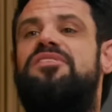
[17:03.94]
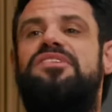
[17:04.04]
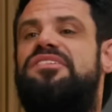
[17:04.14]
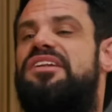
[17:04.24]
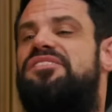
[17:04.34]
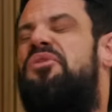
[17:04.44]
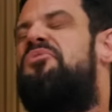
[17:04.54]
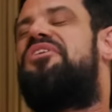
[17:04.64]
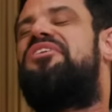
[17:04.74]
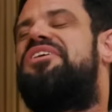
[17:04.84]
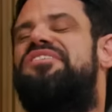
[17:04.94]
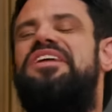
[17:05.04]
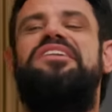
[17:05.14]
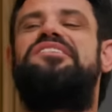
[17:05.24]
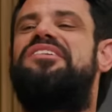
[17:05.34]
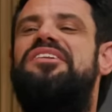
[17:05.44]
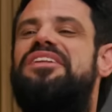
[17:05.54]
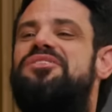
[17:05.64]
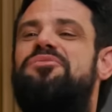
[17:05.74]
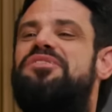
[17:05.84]
Moses says, Don't worry, stand still,
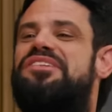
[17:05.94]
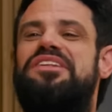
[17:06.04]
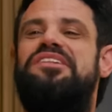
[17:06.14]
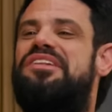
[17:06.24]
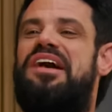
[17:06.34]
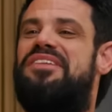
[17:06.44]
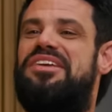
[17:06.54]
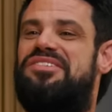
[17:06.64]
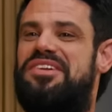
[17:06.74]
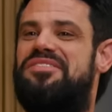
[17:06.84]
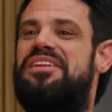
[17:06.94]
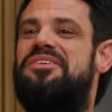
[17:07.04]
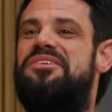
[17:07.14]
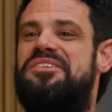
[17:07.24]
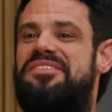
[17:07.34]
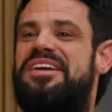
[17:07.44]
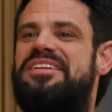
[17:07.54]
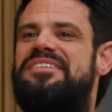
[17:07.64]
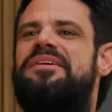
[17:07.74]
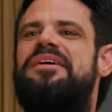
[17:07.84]
and you will see the salvation of the Lord,
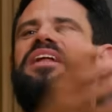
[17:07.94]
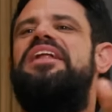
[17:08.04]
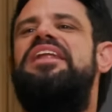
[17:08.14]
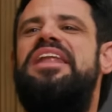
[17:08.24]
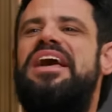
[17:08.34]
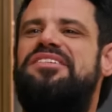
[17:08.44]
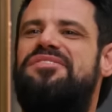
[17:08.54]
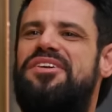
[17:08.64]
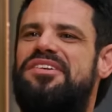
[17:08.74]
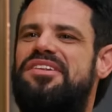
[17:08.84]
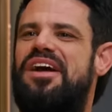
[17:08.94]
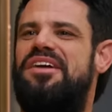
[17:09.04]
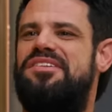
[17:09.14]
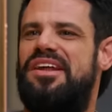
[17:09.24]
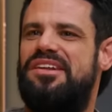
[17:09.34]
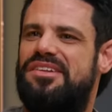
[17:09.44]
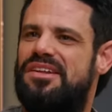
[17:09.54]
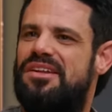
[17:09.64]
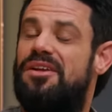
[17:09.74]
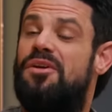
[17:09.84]
right? Next verse, God says,
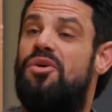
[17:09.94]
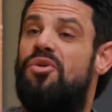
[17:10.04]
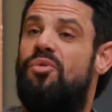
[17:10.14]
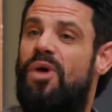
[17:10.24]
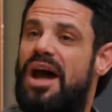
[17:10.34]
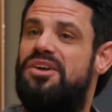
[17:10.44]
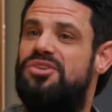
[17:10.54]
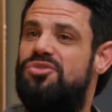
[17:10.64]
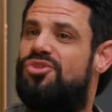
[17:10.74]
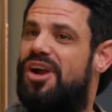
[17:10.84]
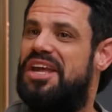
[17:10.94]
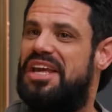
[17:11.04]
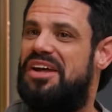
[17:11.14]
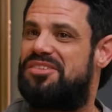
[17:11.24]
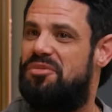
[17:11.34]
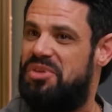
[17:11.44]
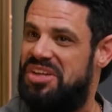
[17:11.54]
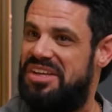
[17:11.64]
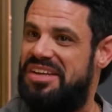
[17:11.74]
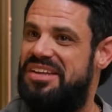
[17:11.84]
Why are you crying out to
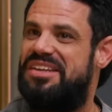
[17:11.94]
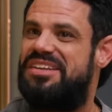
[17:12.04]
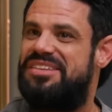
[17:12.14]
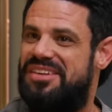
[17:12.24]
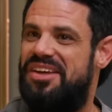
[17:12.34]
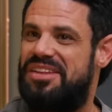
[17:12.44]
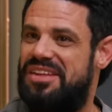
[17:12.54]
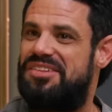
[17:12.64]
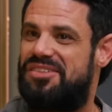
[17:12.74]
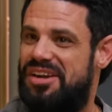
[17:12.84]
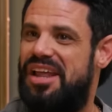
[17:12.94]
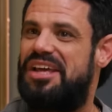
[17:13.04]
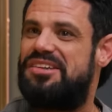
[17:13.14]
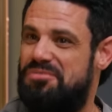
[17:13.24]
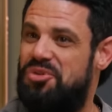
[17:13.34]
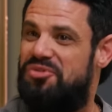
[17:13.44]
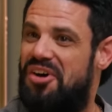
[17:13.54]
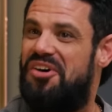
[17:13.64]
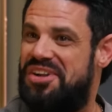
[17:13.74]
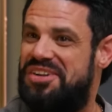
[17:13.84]
me? Tell the Israelites, move
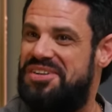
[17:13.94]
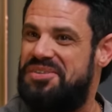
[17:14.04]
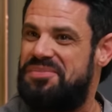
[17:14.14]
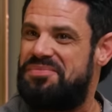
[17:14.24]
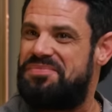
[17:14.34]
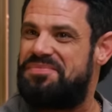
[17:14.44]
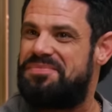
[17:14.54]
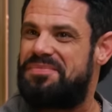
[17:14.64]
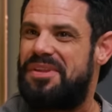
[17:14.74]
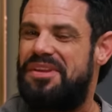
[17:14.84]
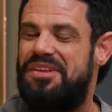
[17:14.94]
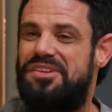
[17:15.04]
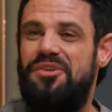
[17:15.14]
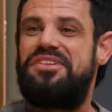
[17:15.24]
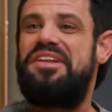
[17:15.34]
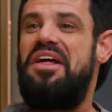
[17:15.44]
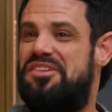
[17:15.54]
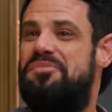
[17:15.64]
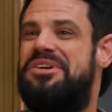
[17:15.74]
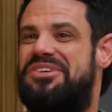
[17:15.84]
on. Mm. So it
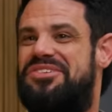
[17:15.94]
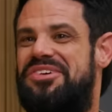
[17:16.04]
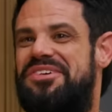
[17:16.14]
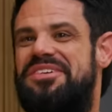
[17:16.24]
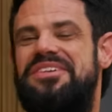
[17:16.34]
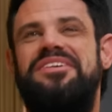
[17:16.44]
sounds spiritual.